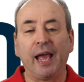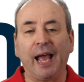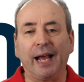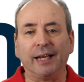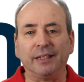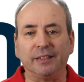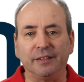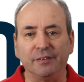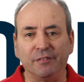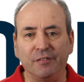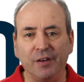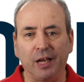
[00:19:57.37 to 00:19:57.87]

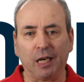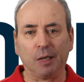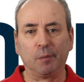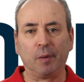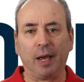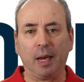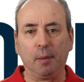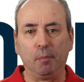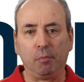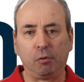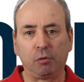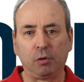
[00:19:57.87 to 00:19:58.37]
and develop
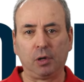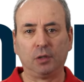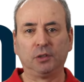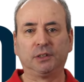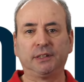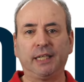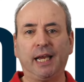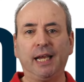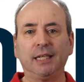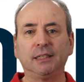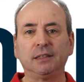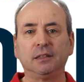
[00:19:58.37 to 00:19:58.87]
a
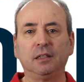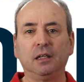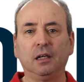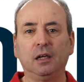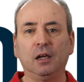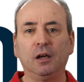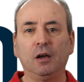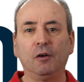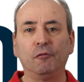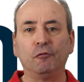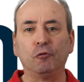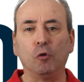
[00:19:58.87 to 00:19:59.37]
process
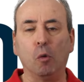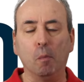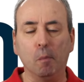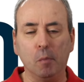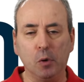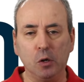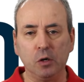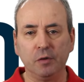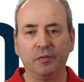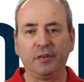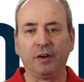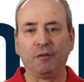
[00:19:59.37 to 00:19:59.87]
for
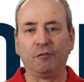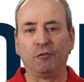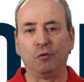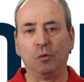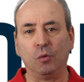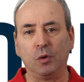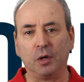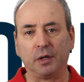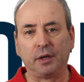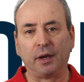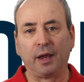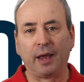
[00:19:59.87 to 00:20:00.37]
moving
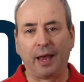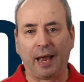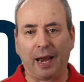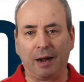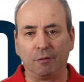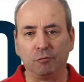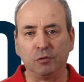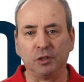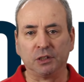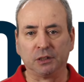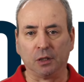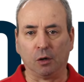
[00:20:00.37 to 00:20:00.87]
forward
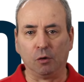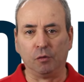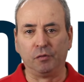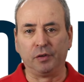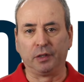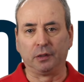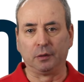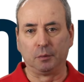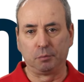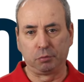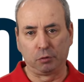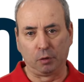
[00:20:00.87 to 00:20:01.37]
and
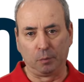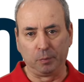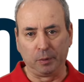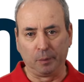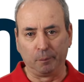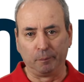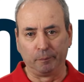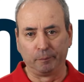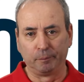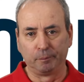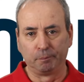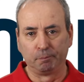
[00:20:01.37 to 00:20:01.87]
resolving the
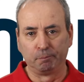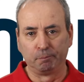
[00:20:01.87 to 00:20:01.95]
problem.